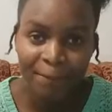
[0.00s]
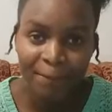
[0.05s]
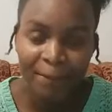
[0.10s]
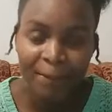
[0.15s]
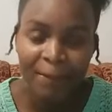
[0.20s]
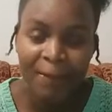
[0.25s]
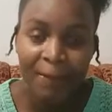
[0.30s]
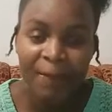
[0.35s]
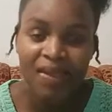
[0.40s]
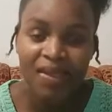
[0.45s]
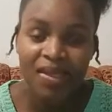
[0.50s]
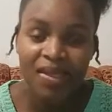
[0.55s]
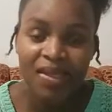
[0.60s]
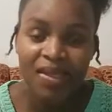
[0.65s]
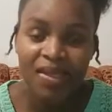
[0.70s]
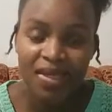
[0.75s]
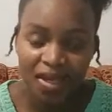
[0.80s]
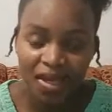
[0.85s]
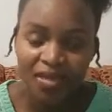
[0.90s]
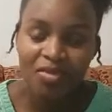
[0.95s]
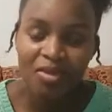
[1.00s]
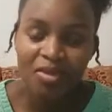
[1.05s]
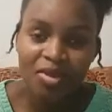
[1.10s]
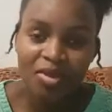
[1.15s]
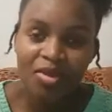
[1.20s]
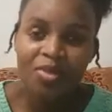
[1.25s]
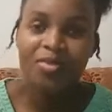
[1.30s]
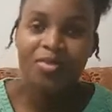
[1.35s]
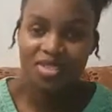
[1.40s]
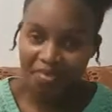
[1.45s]
Yeah, I have my blood pressure
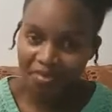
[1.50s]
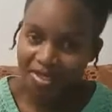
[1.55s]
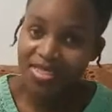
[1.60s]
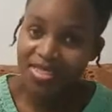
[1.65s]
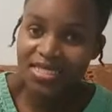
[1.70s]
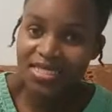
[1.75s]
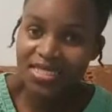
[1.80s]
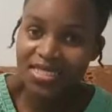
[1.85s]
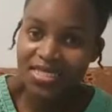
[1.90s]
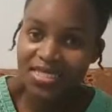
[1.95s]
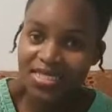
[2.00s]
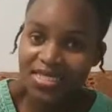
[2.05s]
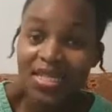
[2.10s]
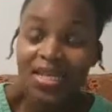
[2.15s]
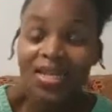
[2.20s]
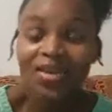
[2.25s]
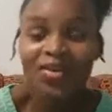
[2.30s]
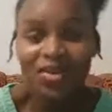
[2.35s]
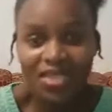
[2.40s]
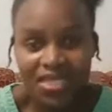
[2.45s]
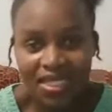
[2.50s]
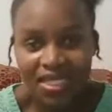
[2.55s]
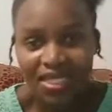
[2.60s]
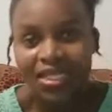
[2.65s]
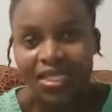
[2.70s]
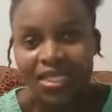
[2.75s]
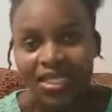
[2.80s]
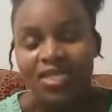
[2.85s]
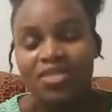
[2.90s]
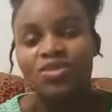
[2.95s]
machine, and I went ahead and
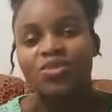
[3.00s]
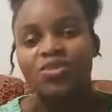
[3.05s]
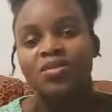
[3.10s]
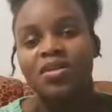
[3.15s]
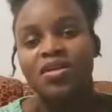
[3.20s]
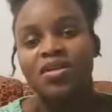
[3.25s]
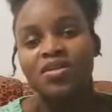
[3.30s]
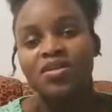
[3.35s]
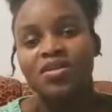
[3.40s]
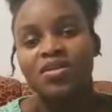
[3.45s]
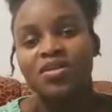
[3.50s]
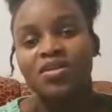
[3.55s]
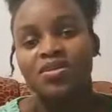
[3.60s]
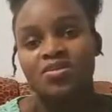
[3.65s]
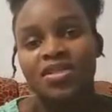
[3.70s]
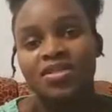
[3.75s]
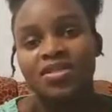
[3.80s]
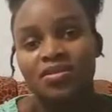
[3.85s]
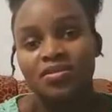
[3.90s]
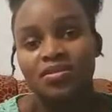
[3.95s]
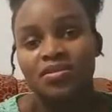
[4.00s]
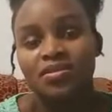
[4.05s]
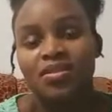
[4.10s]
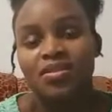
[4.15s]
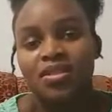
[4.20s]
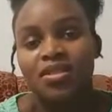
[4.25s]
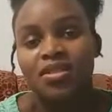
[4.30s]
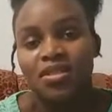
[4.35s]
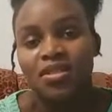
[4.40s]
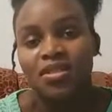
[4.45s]
I told my husband to
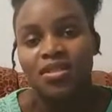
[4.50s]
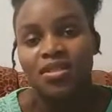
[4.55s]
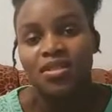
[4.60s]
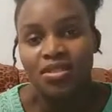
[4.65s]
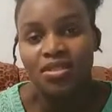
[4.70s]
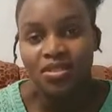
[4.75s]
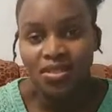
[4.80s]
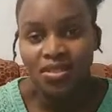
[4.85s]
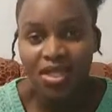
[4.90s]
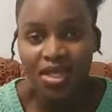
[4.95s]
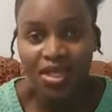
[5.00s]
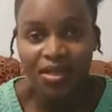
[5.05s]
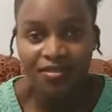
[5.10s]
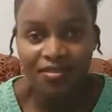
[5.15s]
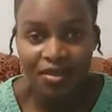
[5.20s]
check it for me.